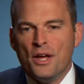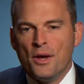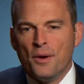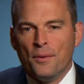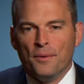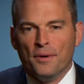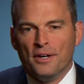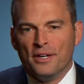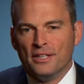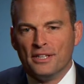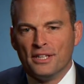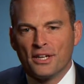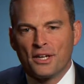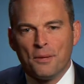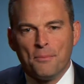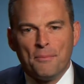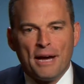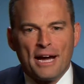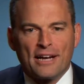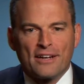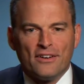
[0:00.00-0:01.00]
Well,
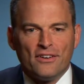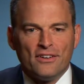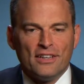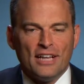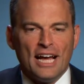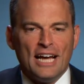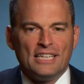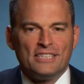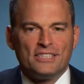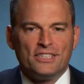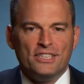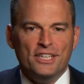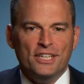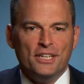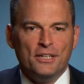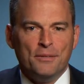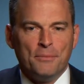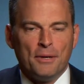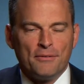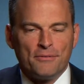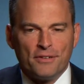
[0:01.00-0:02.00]
looking back on last
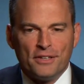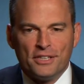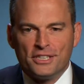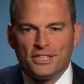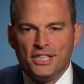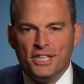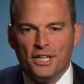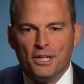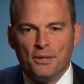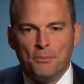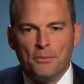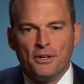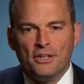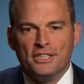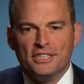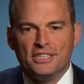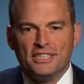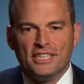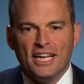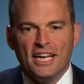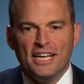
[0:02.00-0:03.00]
year, my first year at
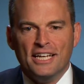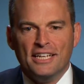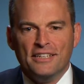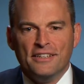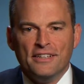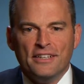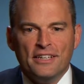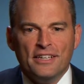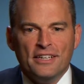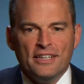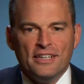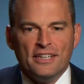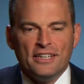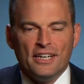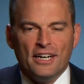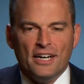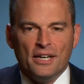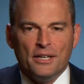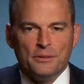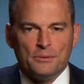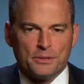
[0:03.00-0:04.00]
Murray State,
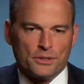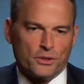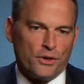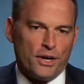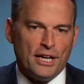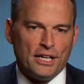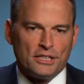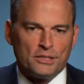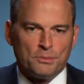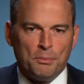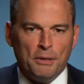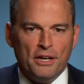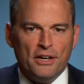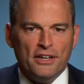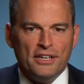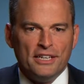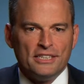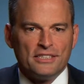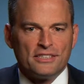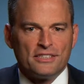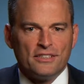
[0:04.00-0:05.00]
it was a great
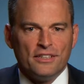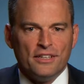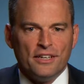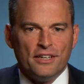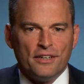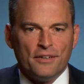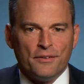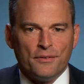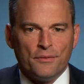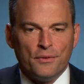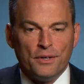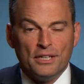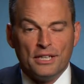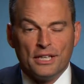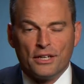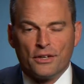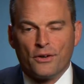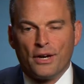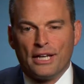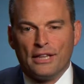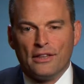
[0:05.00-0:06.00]
experience,
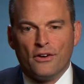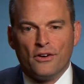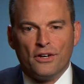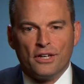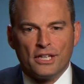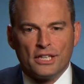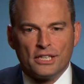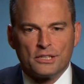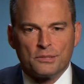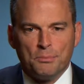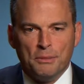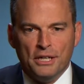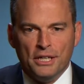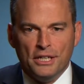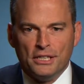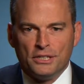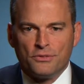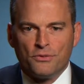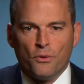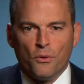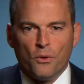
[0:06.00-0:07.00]
really a great learning
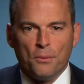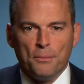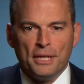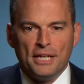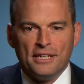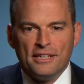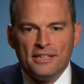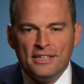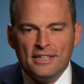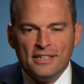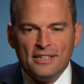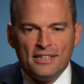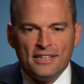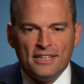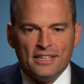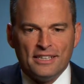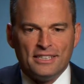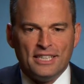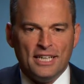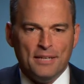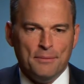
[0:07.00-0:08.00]
experience for me.
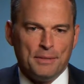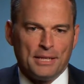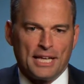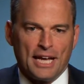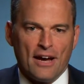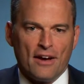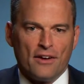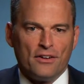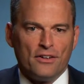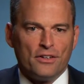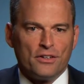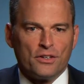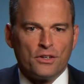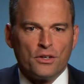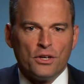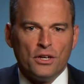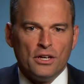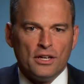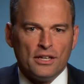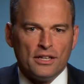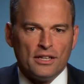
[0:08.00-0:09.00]
Team encountered
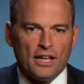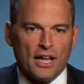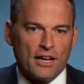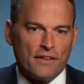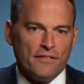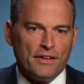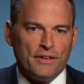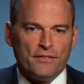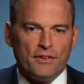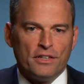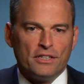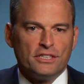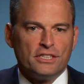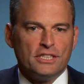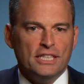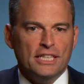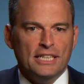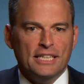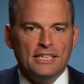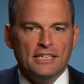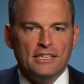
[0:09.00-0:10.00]
a lot of
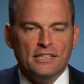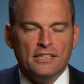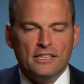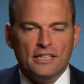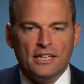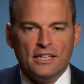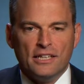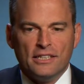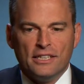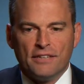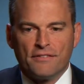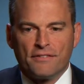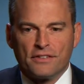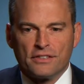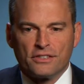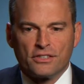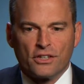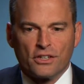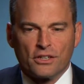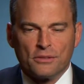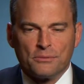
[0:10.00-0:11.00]
adversity and
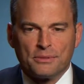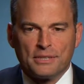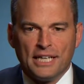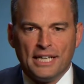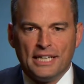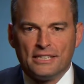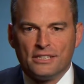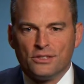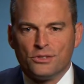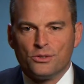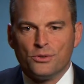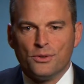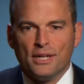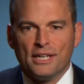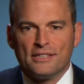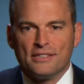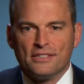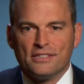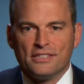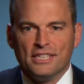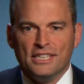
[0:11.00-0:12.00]
different circumstances
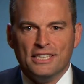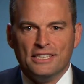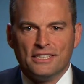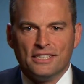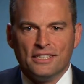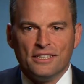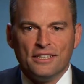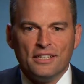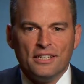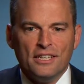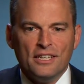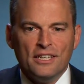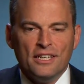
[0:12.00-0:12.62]
throughout the season.